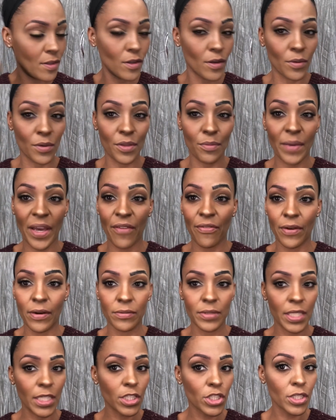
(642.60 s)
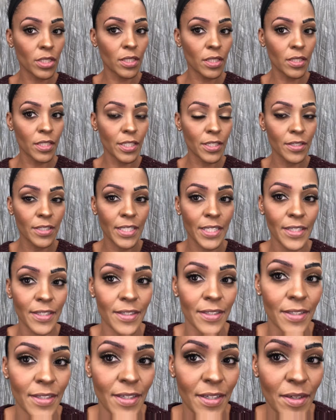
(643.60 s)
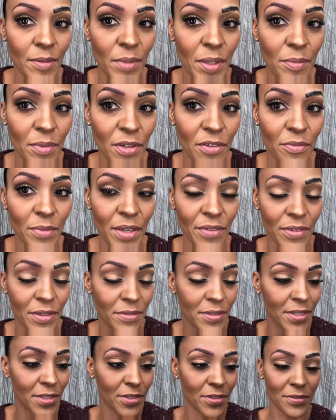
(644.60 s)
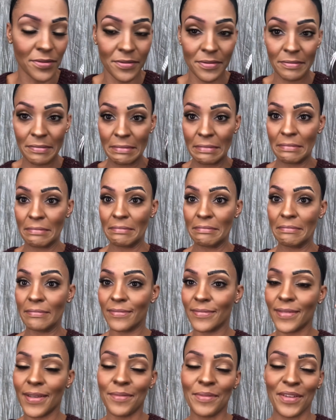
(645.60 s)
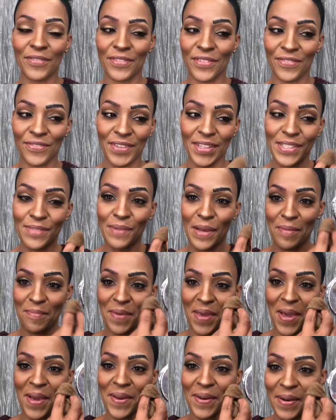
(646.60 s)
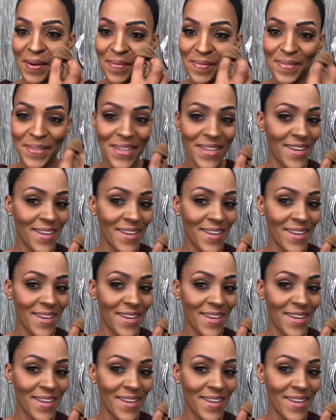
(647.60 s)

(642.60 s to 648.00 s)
And with my foundation, clearly, I'm wiping off my foundation. I'm gonna have to fix my makeup.